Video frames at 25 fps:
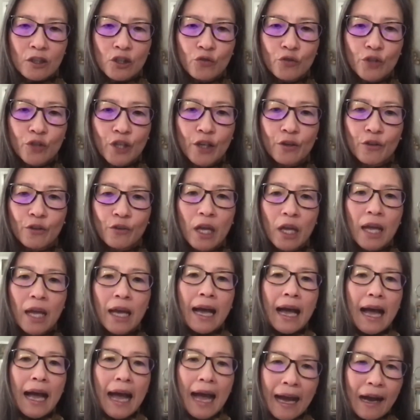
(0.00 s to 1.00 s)
you know,
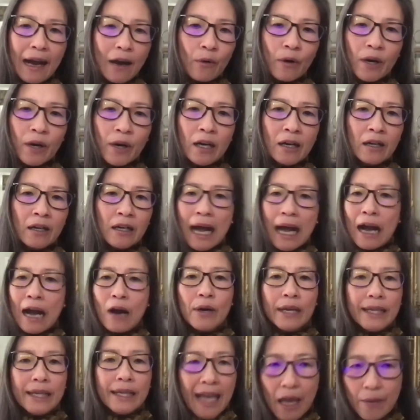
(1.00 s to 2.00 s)

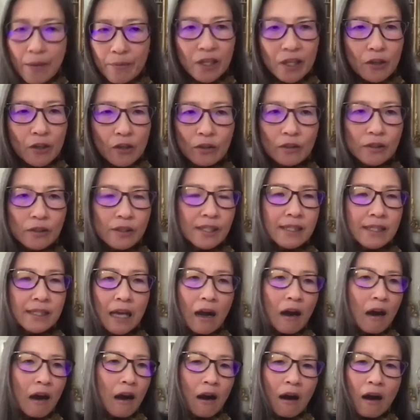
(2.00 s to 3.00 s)
our chemicals
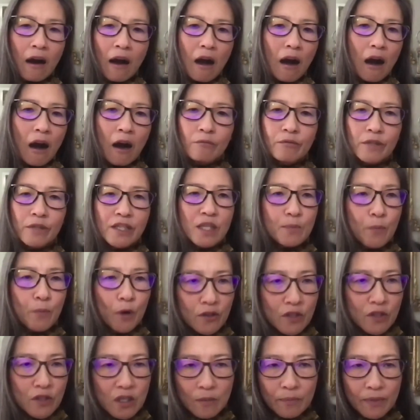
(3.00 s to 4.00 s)
are
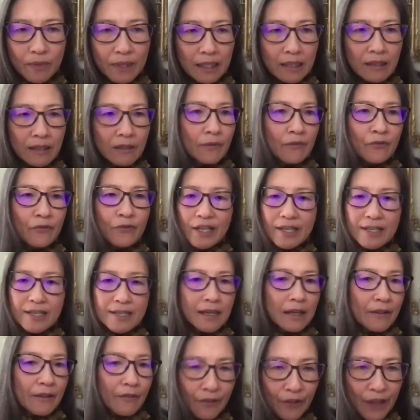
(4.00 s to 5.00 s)
responsibly
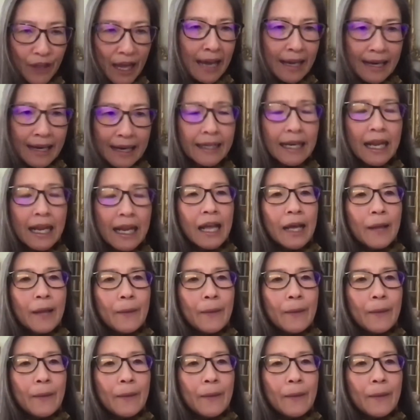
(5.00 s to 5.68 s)
this and that. And